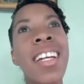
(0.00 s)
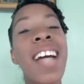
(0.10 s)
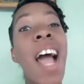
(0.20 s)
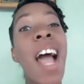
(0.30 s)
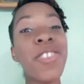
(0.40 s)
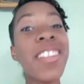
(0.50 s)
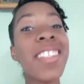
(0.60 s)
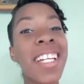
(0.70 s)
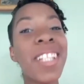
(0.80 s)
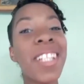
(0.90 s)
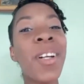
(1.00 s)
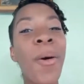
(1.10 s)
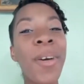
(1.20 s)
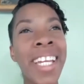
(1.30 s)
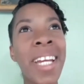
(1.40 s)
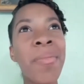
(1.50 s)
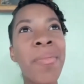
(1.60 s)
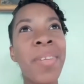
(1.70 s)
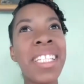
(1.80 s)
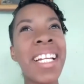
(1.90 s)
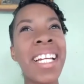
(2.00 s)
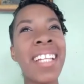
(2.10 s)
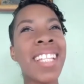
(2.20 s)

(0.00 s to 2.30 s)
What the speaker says: I was just saying, okay, but then again,